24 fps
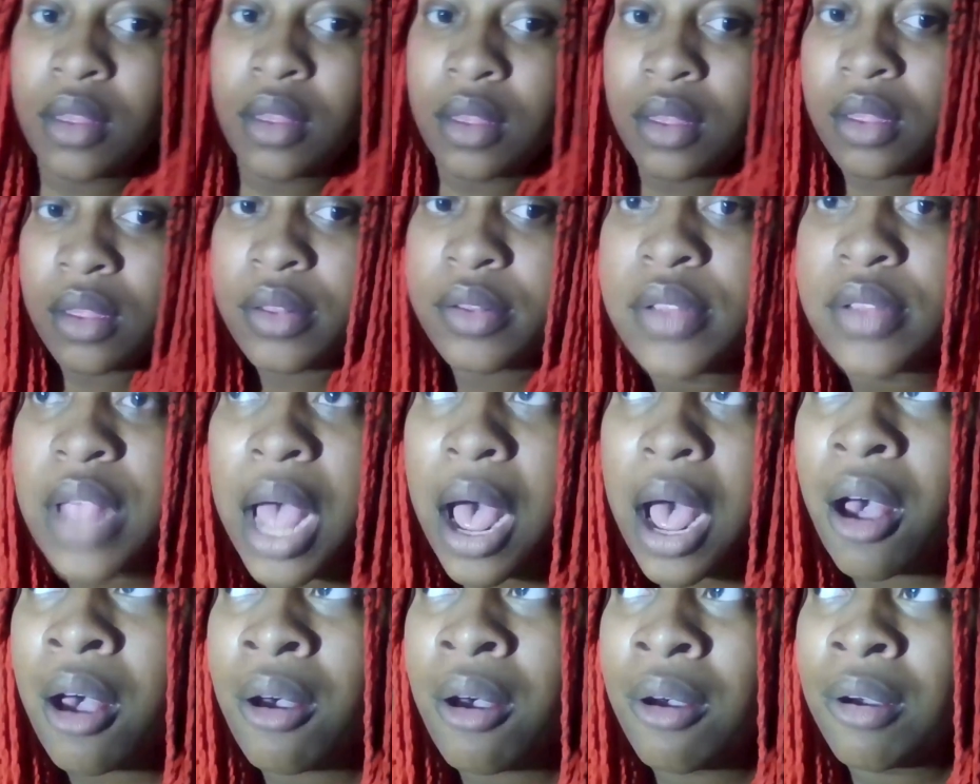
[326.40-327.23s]

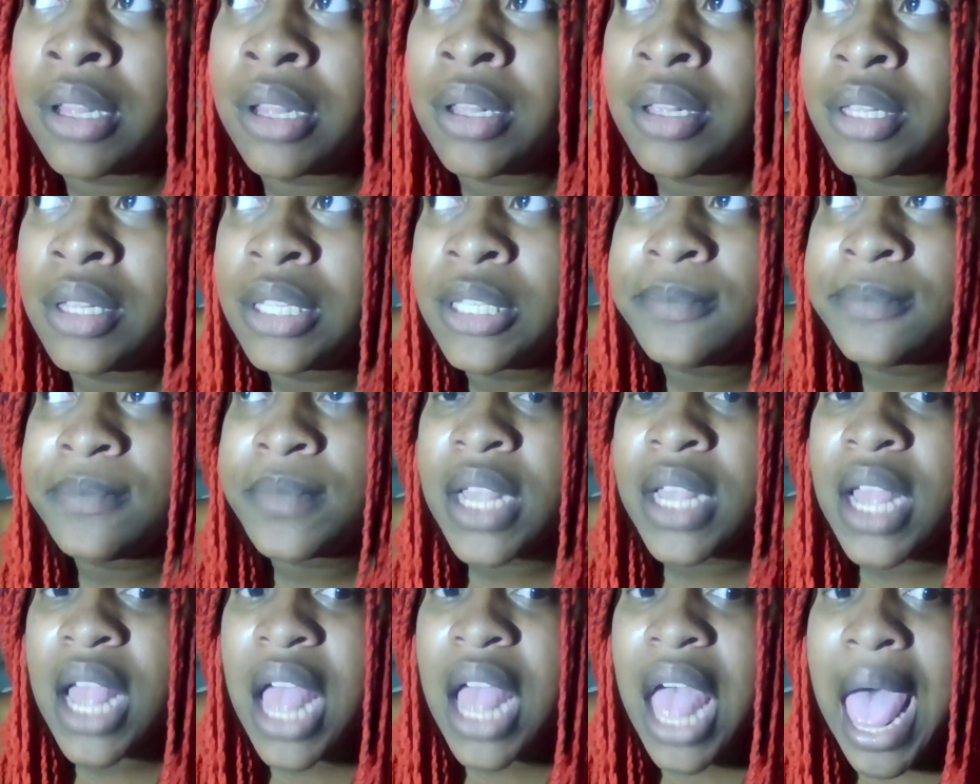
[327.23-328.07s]
So
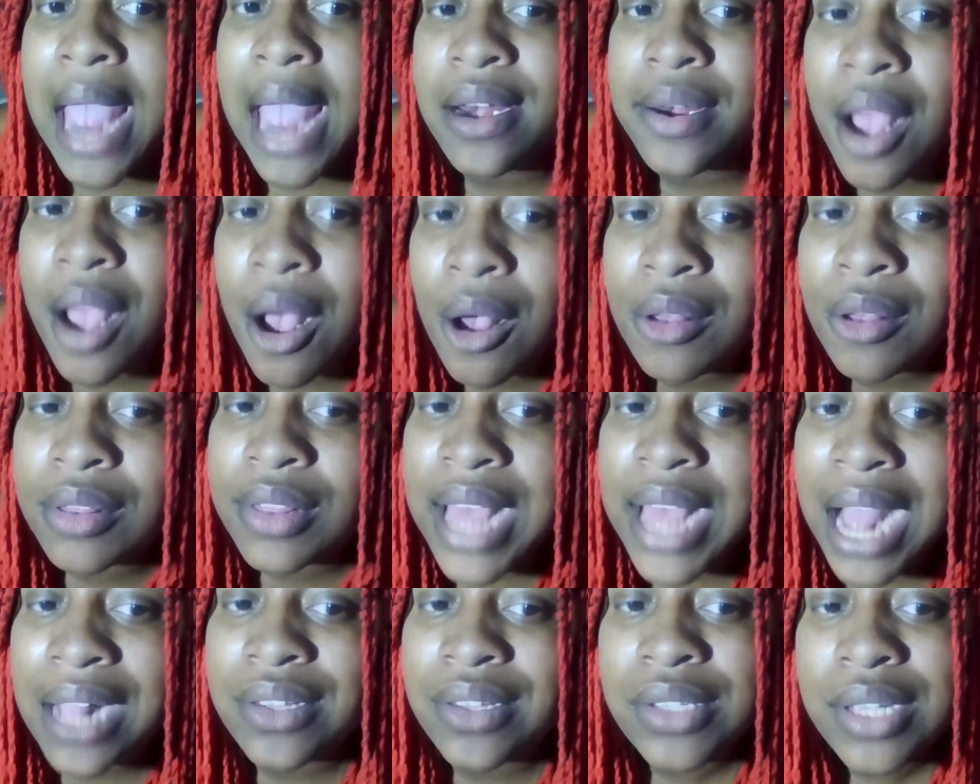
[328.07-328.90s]
I know
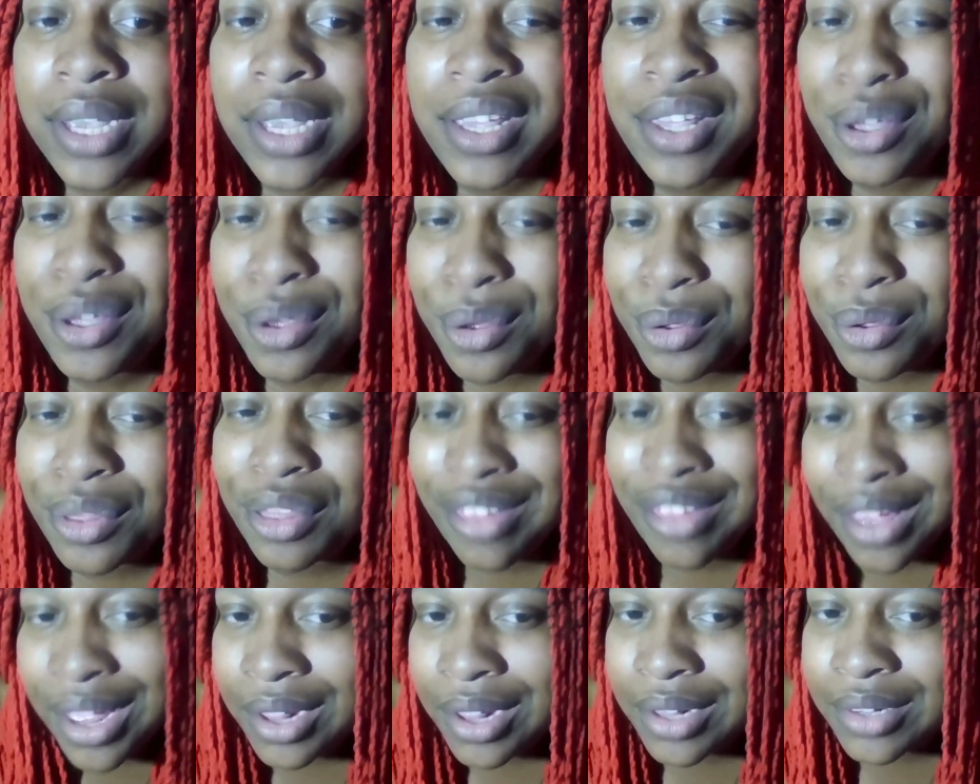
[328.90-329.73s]
that's a cute
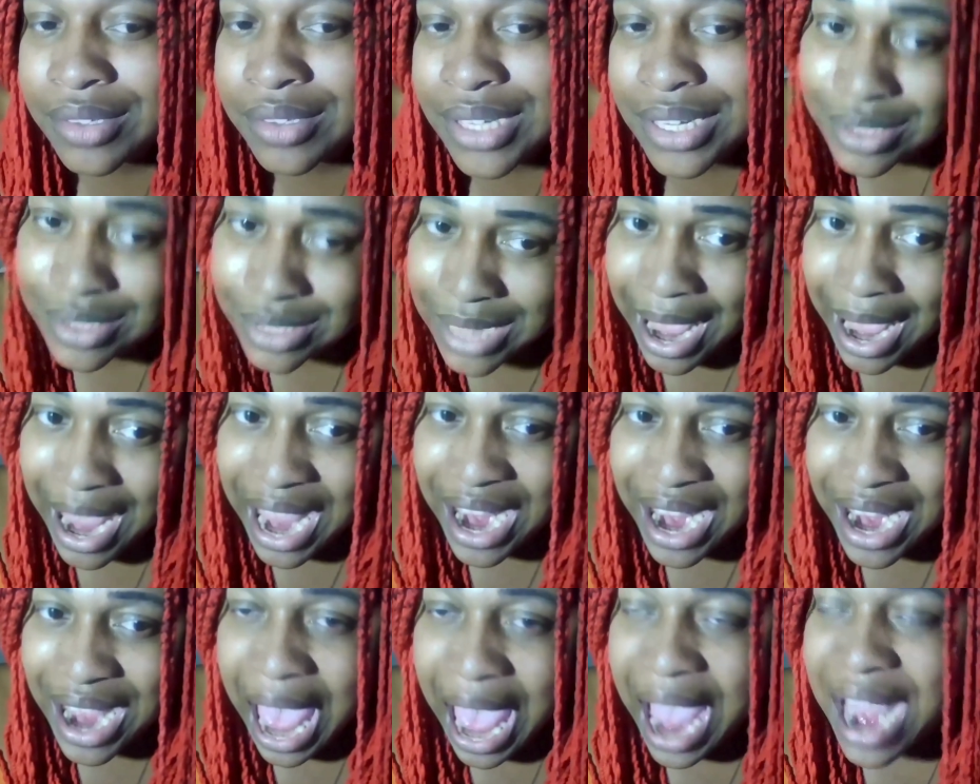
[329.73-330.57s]
thing to say.
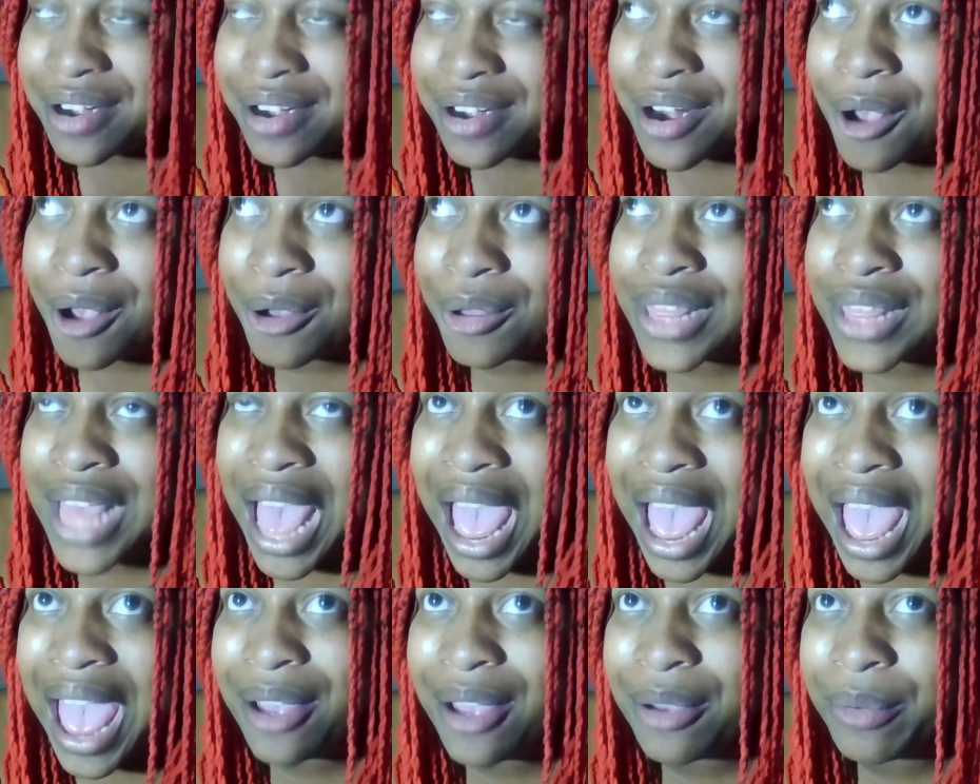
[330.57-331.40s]
I know
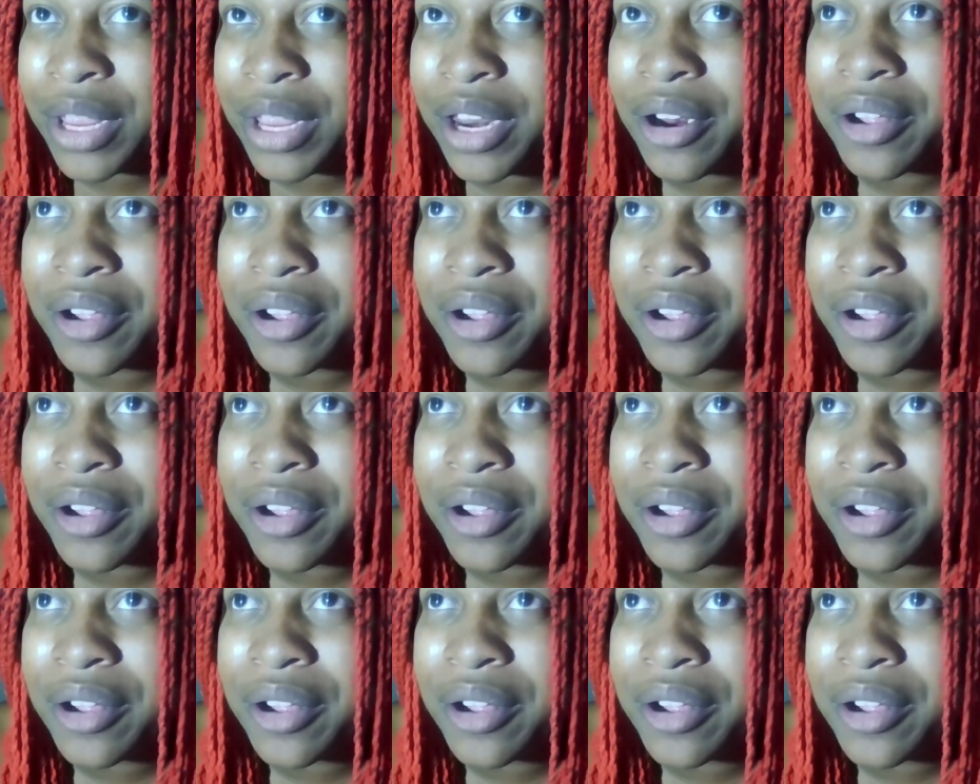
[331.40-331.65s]
that when you're